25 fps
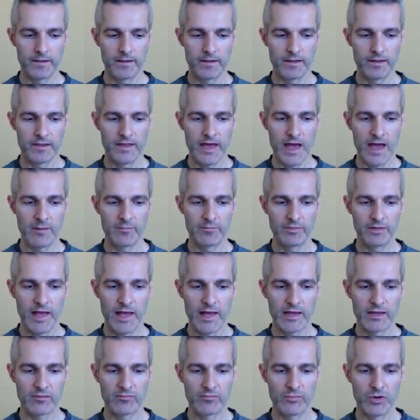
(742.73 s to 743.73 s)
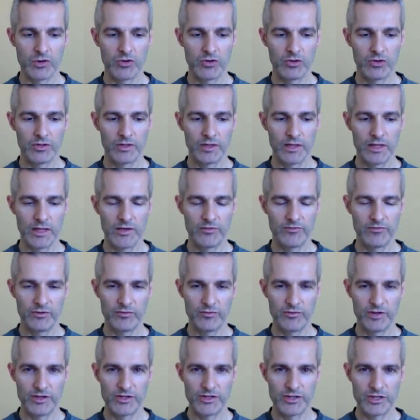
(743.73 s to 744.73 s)
that black mold, if it
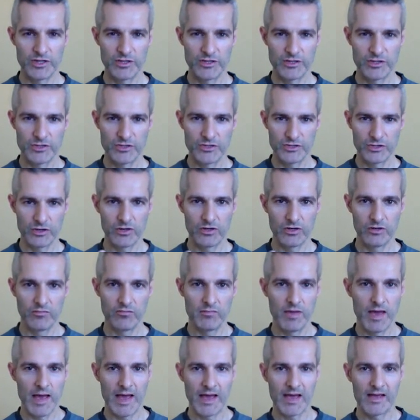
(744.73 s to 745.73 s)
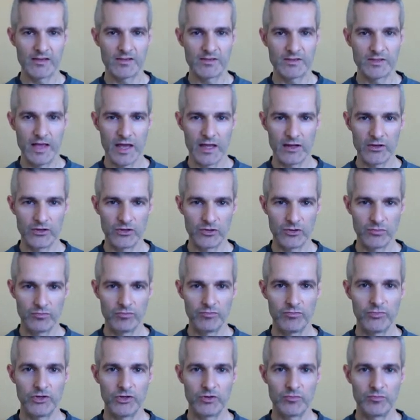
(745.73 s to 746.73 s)
reaches a certain mass and
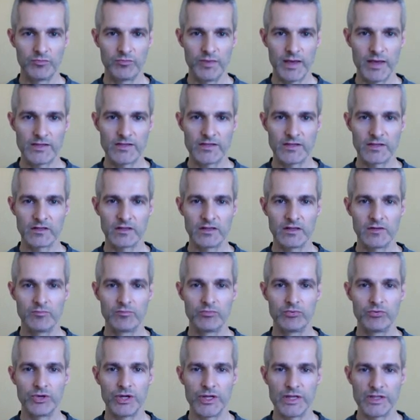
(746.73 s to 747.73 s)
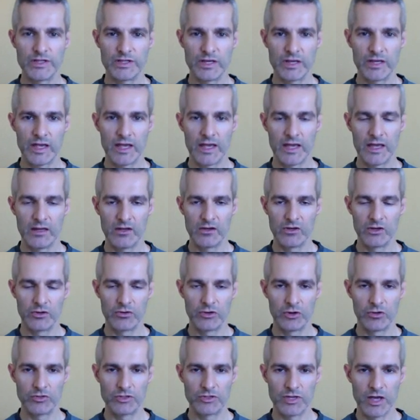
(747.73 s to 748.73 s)
you're basically breathing in
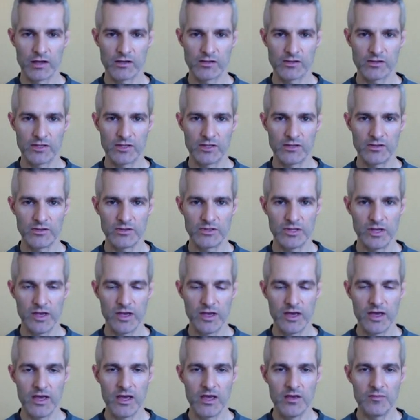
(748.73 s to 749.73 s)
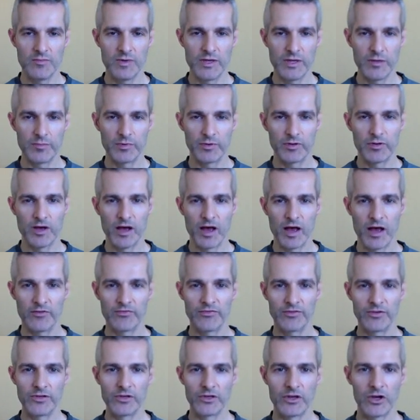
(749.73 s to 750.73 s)
neurotoxins, people
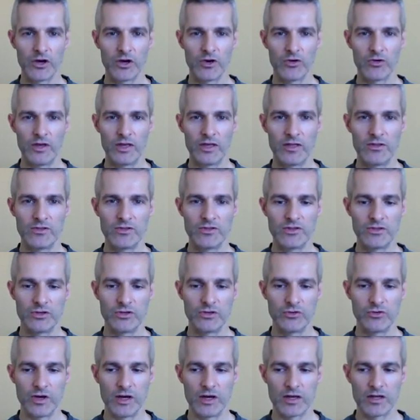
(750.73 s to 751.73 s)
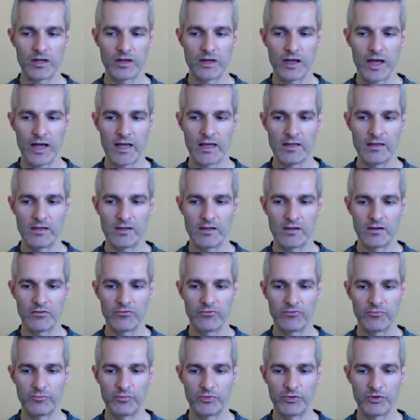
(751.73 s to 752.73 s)
often go into a kind
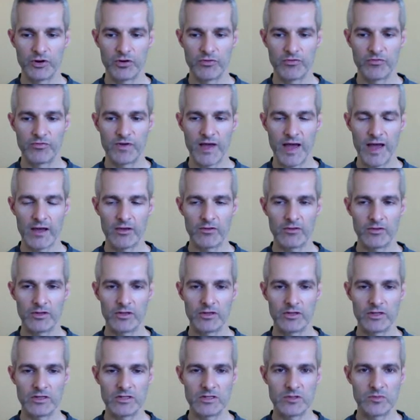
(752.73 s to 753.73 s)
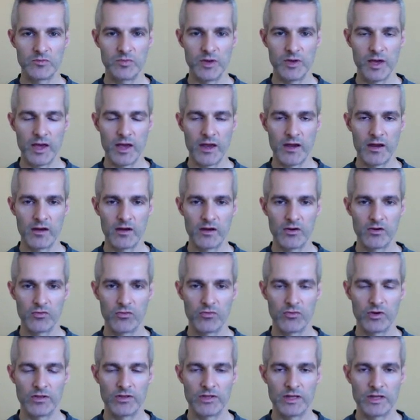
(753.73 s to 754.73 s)
of profound despair
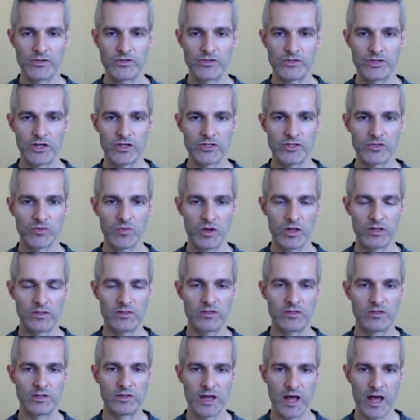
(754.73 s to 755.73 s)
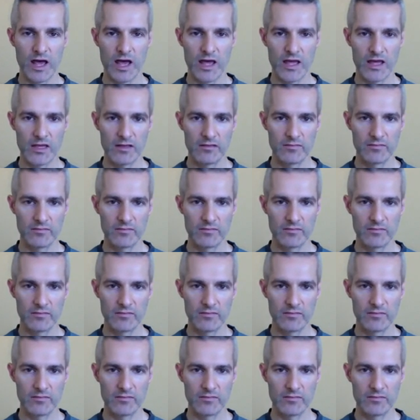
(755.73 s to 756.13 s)
where they just want to die.